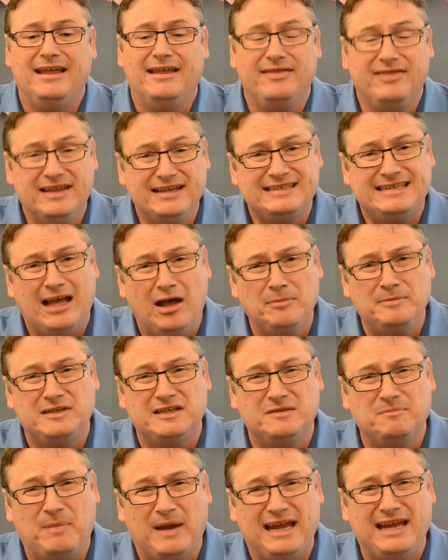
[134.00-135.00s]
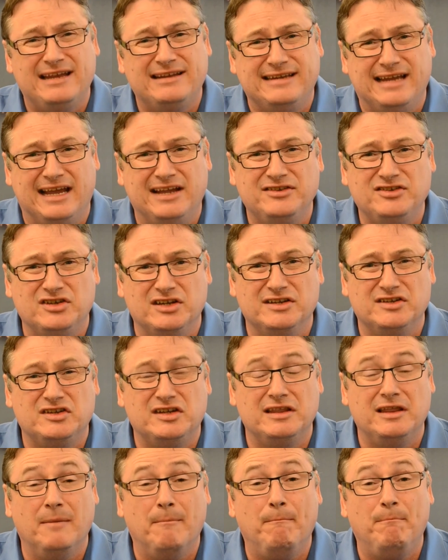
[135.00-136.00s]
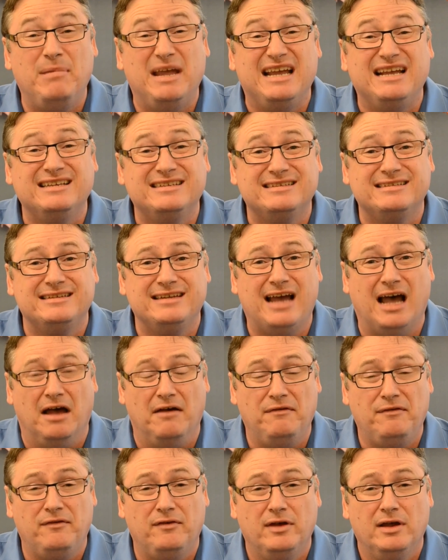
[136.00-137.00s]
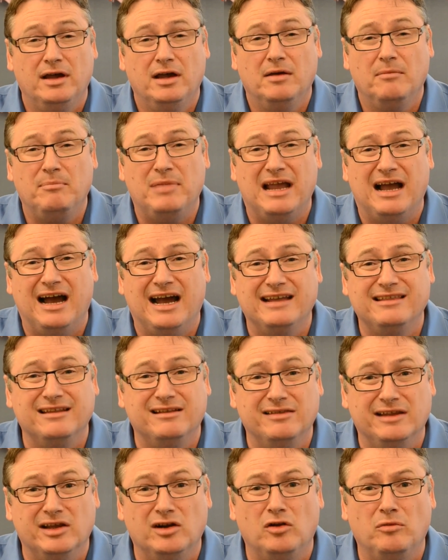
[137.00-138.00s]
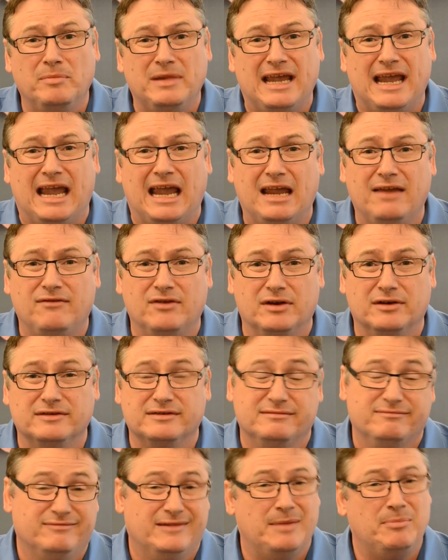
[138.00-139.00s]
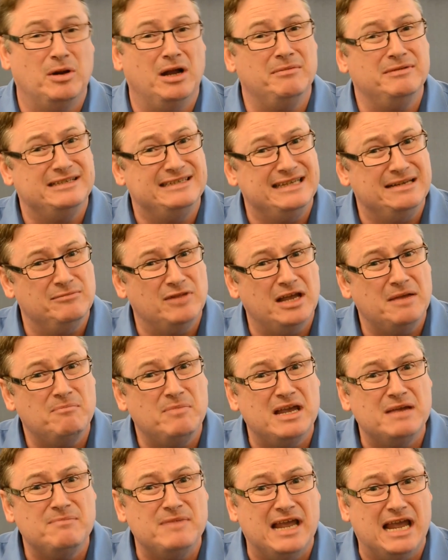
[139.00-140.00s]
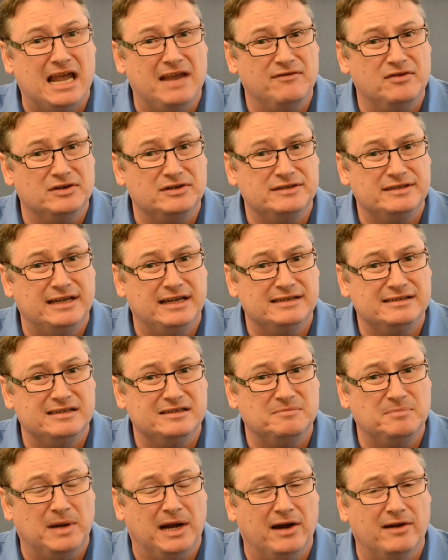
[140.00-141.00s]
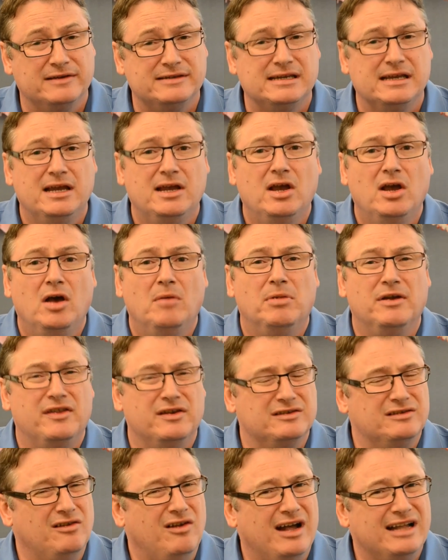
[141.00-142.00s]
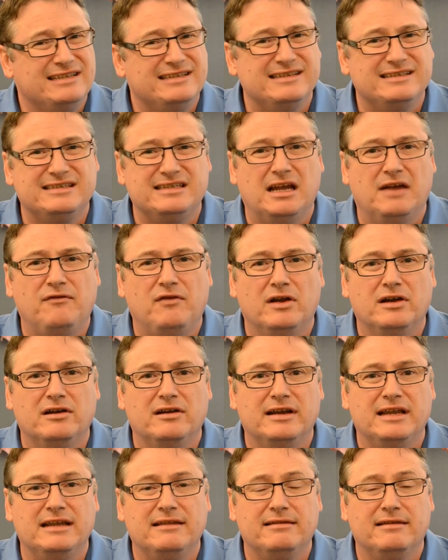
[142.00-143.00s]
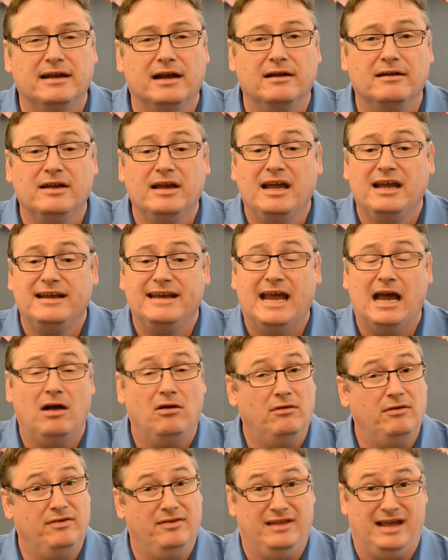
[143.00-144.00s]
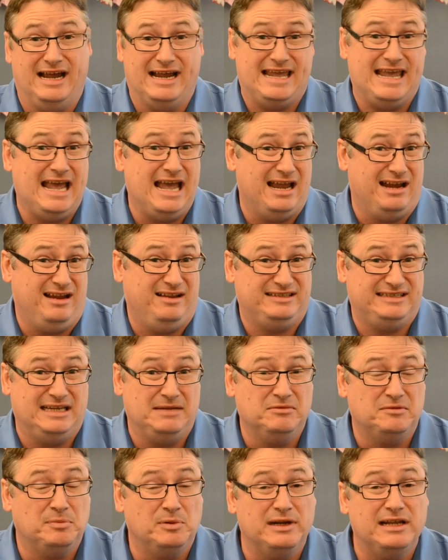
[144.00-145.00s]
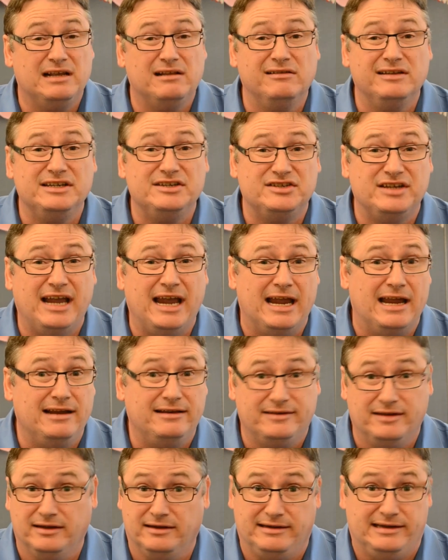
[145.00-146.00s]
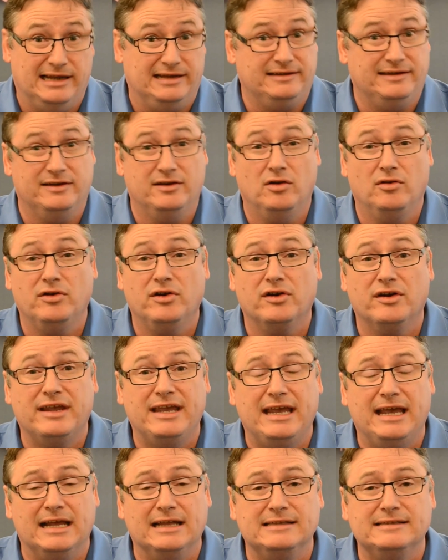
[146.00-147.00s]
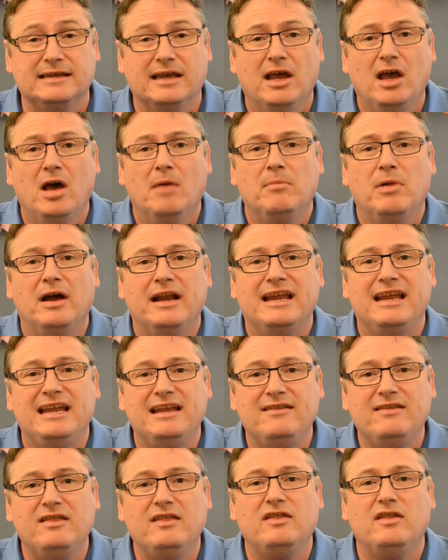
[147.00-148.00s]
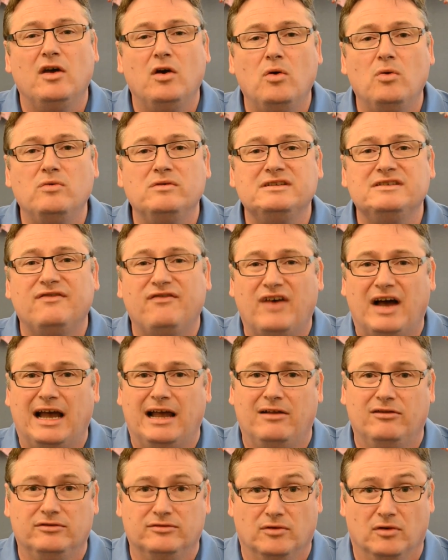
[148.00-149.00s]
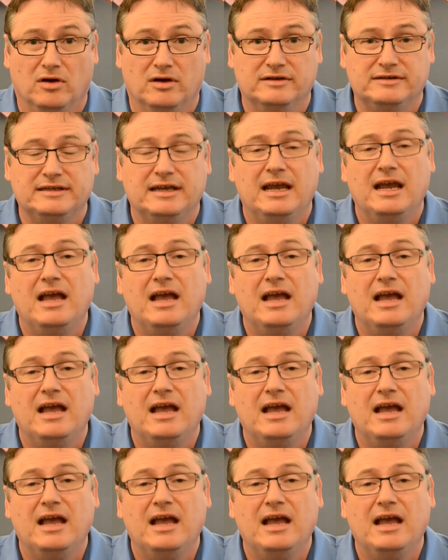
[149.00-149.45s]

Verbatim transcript: This helps us pay attention to the big stuff behind the little behaviors. They probably seem like big behaviors to us as parents, but there's lots of stuff underneath there. Now, again, it seems pretty cliche to get to know your kids, but in those file drawers,